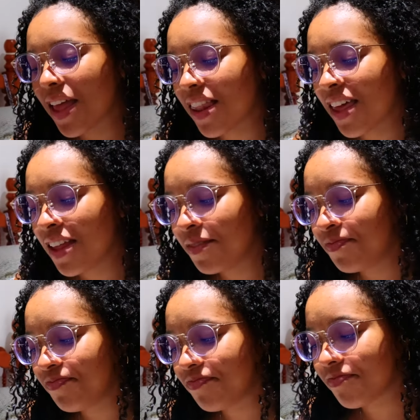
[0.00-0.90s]

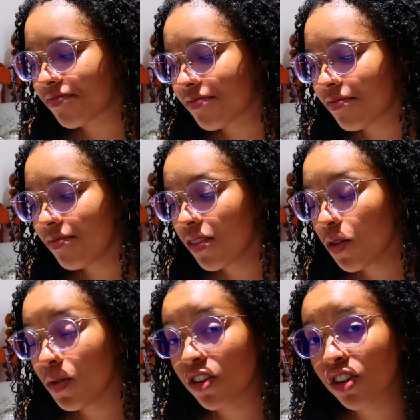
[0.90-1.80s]
then
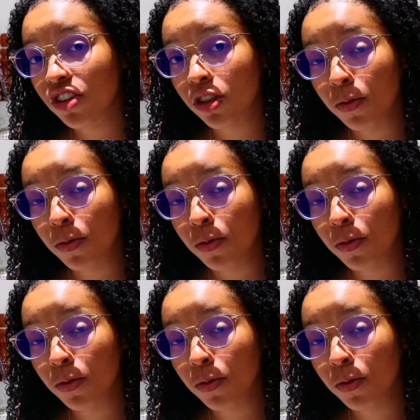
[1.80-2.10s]
literally took the